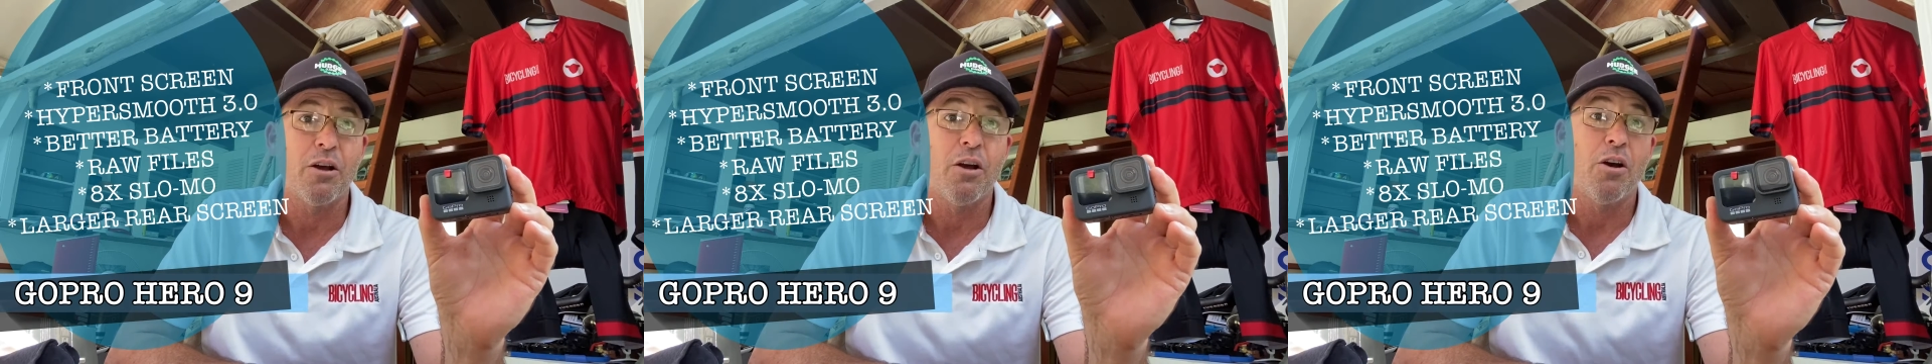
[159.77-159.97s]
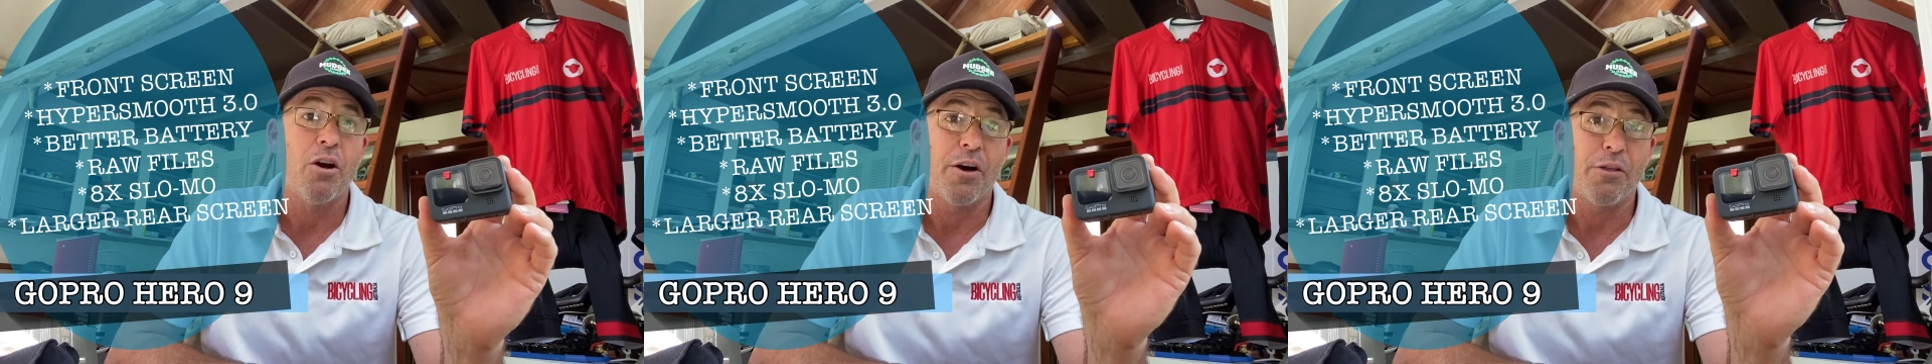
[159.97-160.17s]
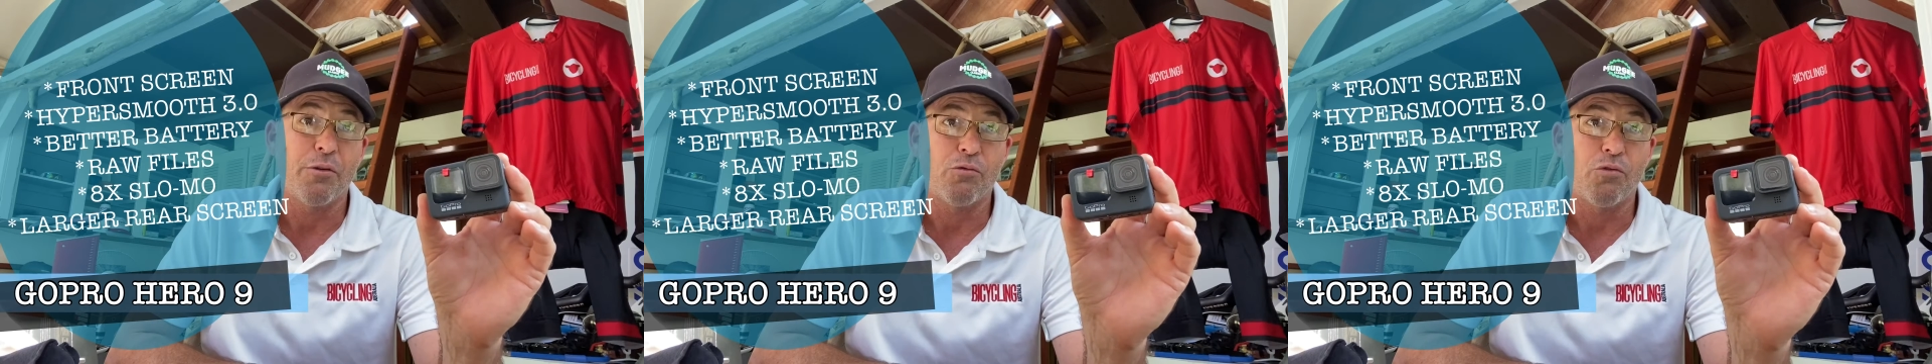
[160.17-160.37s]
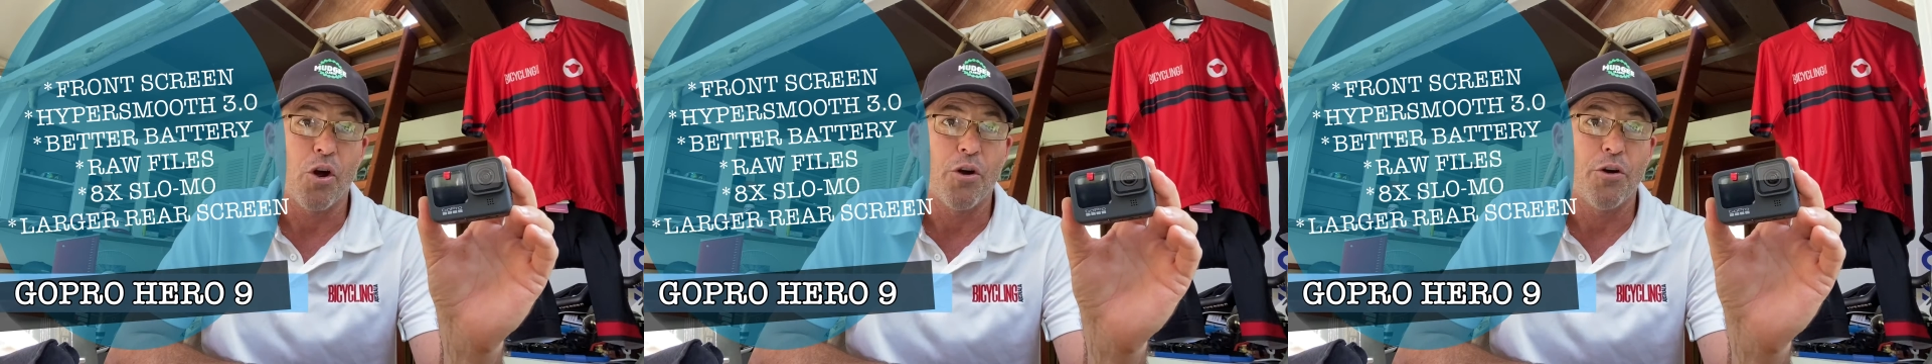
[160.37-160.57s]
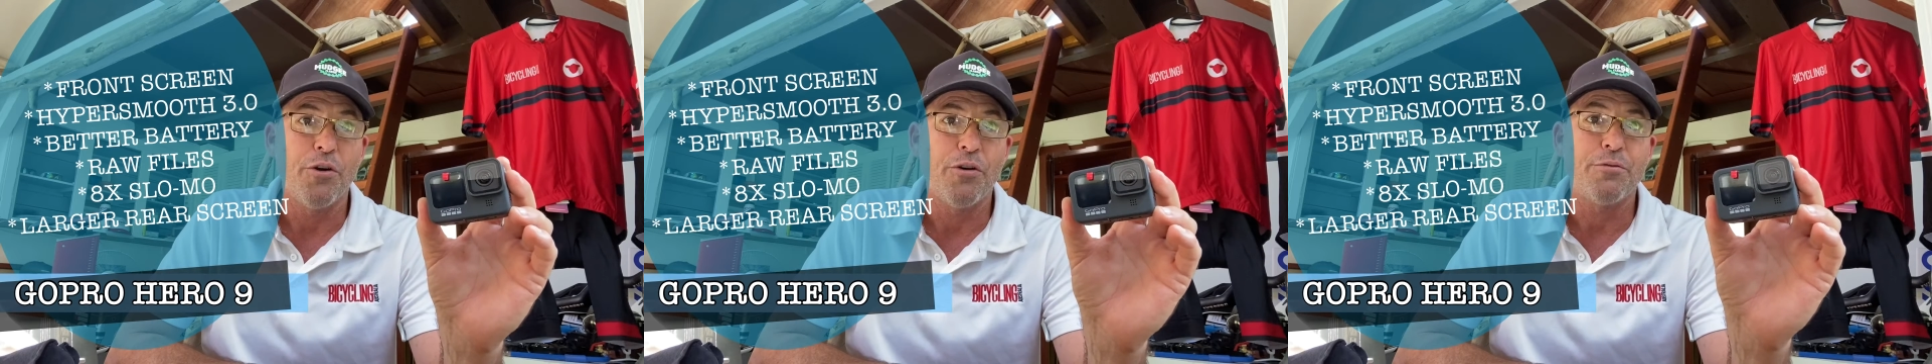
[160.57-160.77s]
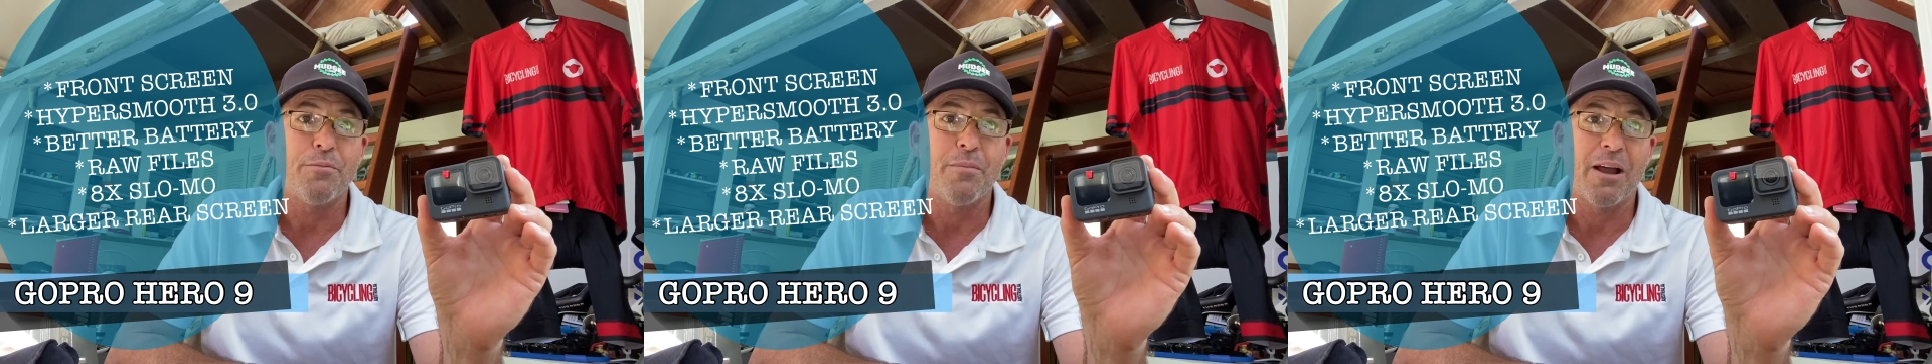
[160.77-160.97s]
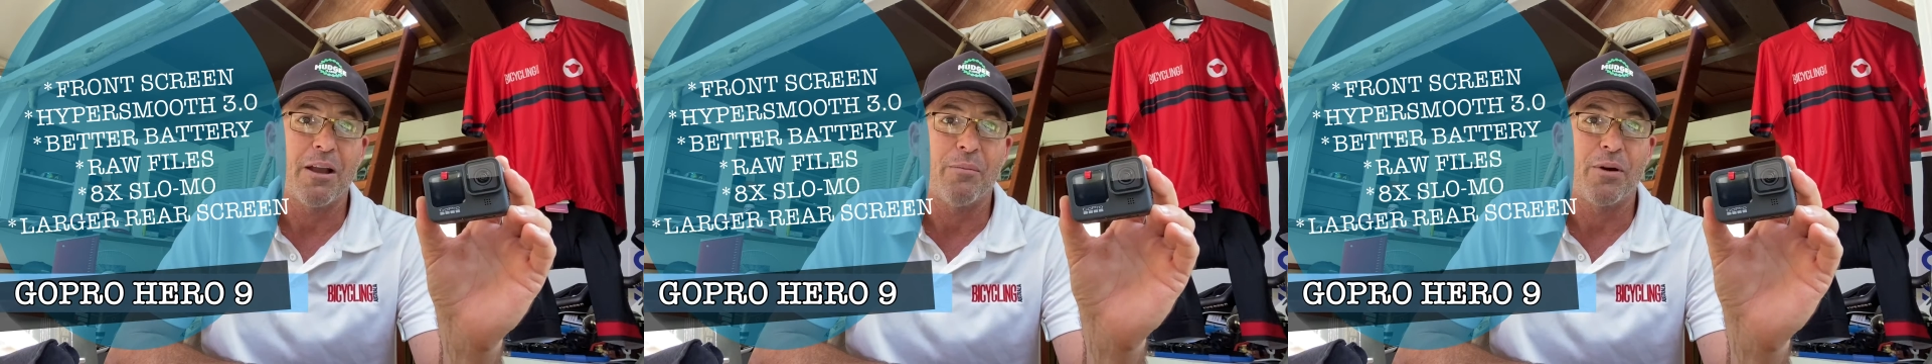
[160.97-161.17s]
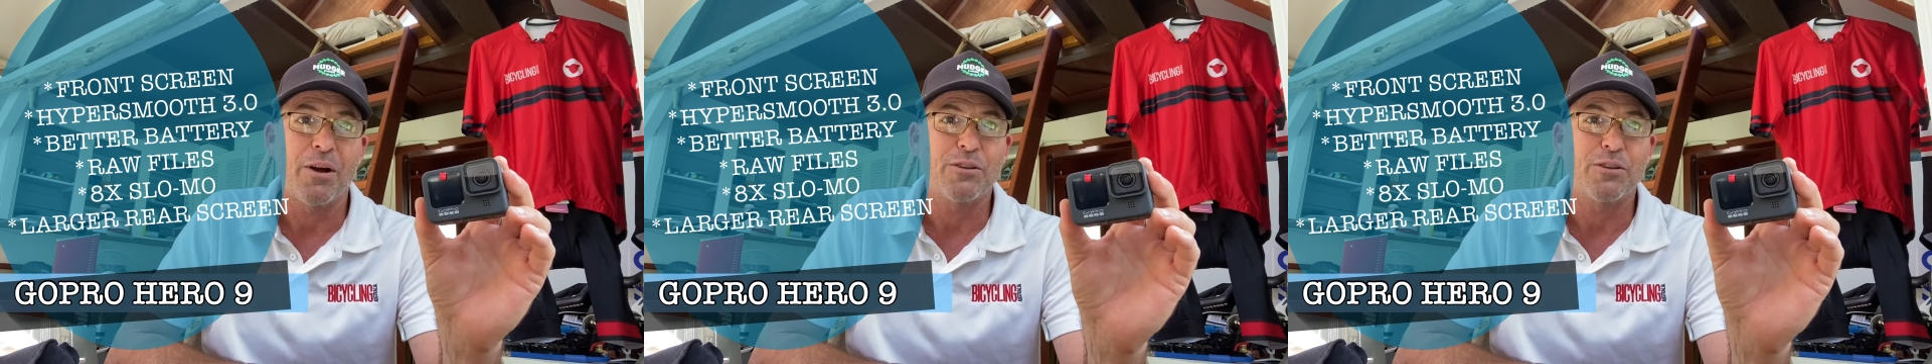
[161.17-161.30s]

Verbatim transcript: either road, mountain bike,